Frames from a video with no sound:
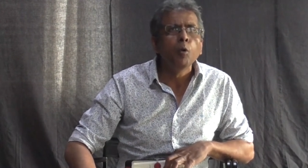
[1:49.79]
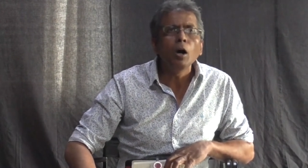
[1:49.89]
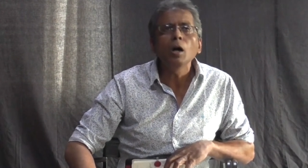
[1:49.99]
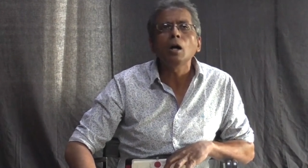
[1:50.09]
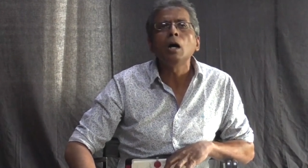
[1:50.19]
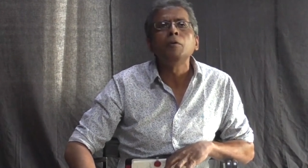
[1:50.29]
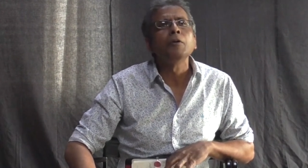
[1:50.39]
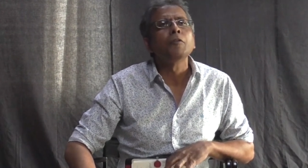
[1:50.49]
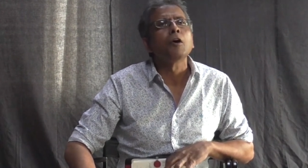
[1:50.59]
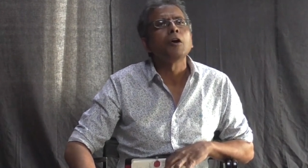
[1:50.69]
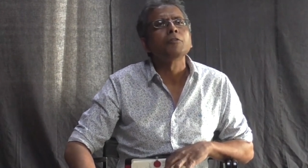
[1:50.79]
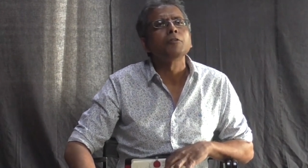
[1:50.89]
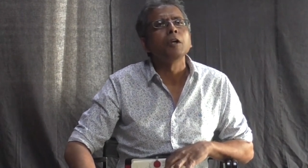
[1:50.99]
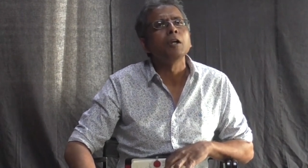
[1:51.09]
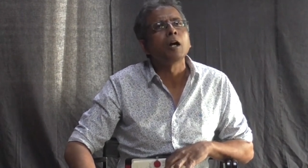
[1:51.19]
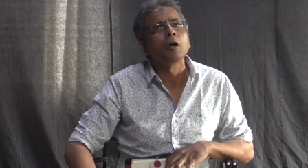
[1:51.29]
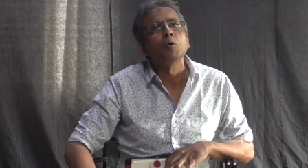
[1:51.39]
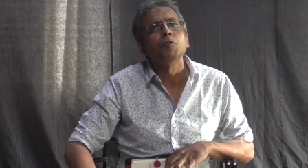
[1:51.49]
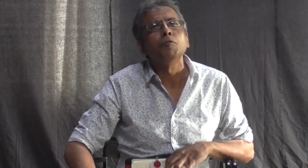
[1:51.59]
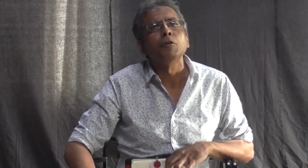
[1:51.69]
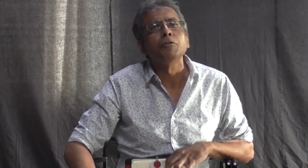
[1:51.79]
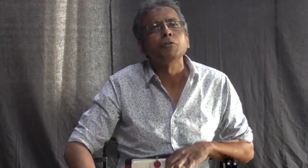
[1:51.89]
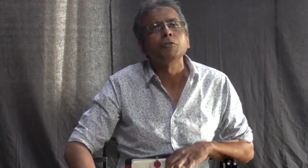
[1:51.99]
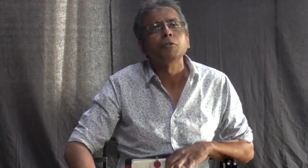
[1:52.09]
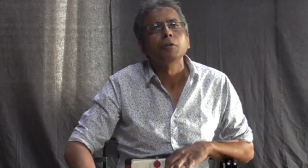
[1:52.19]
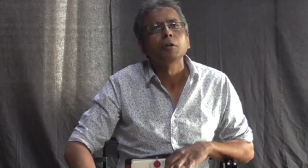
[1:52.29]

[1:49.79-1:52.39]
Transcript: work our thoughts in our own voices,